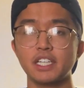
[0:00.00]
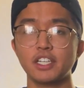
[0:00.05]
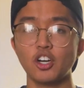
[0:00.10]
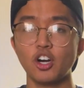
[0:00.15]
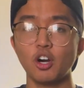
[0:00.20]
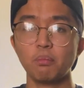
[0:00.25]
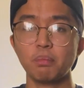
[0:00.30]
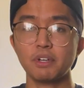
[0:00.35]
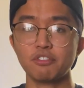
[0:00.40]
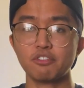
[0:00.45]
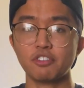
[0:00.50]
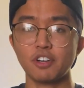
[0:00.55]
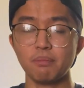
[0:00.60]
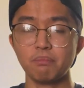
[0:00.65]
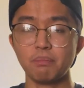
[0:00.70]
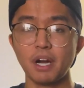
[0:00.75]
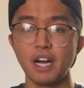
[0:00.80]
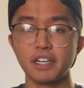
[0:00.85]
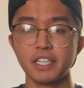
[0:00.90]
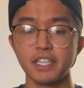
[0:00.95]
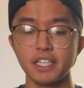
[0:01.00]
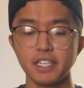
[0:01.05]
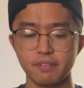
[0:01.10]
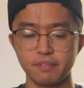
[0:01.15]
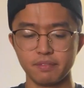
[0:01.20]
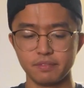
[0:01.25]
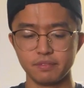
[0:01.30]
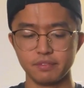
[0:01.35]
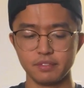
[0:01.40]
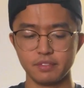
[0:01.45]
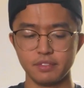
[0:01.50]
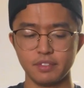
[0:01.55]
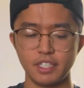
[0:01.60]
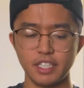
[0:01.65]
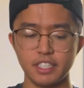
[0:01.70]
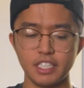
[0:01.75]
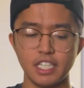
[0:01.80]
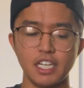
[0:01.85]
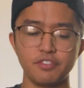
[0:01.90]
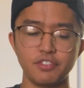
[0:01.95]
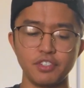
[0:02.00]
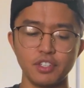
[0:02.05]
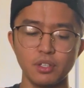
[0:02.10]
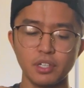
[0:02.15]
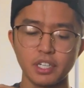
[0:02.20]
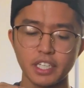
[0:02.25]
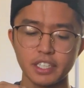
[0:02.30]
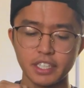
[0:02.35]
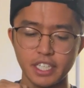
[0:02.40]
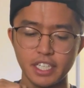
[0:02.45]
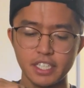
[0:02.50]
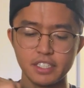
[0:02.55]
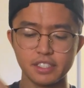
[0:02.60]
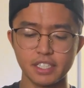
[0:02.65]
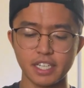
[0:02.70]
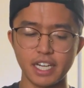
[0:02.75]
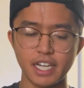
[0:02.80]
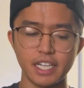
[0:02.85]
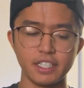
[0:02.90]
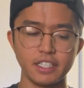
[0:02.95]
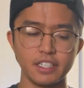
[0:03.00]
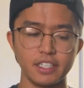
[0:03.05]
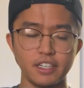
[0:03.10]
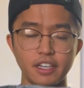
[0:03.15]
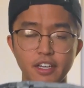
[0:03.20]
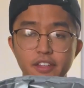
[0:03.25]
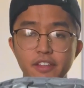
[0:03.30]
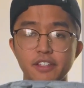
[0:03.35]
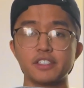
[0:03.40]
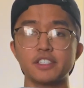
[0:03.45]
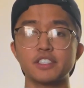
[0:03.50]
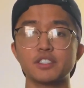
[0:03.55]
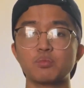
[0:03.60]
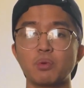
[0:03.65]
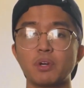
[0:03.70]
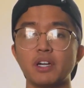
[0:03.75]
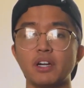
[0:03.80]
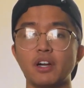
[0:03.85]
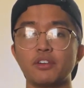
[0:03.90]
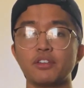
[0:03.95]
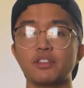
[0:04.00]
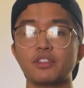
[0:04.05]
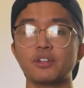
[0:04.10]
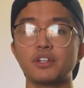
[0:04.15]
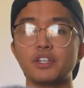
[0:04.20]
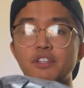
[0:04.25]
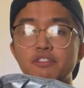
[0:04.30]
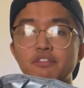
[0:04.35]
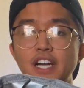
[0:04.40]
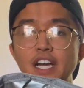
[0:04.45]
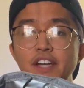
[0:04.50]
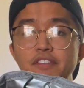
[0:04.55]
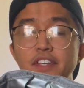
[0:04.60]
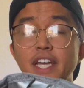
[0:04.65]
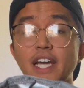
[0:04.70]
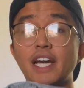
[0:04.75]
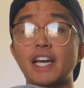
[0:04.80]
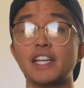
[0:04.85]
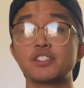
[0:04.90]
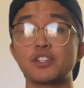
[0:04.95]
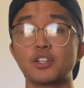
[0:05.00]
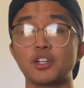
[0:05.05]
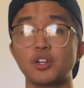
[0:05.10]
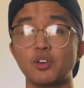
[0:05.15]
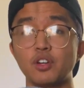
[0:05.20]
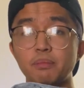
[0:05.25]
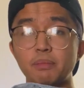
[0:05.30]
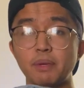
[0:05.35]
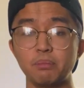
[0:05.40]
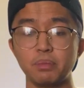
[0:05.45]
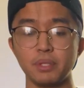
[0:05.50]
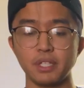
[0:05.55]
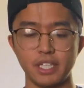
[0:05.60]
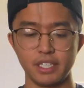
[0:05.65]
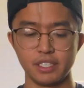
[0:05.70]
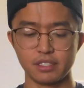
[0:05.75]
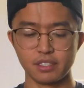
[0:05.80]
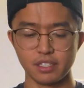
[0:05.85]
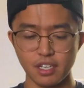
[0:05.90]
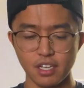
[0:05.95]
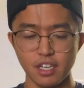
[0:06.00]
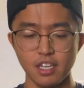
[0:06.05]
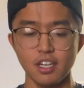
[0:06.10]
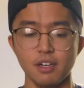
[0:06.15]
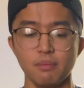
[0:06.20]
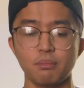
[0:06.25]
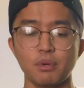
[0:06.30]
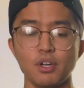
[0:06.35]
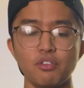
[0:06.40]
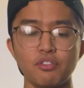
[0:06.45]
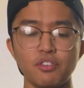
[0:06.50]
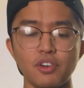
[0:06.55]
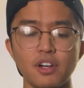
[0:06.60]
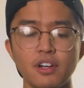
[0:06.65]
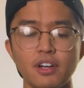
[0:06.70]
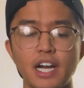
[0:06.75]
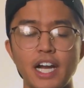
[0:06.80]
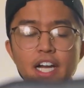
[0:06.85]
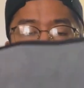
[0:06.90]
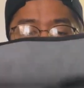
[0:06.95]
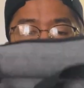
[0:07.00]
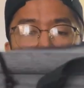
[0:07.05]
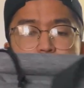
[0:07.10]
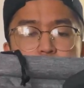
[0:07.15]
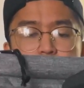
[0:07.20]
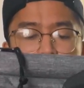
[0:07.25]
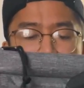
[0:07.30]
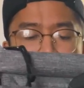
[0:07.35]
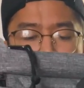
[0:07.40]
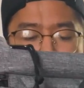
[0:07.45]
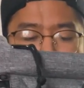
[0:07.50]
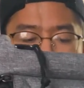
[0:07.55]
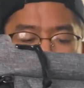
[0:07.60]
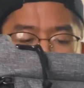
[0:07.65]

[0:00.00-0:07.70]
an open front pocket. And then if you look at the inside, this is where our 35 cans are going to be placed. But overall, I do really like this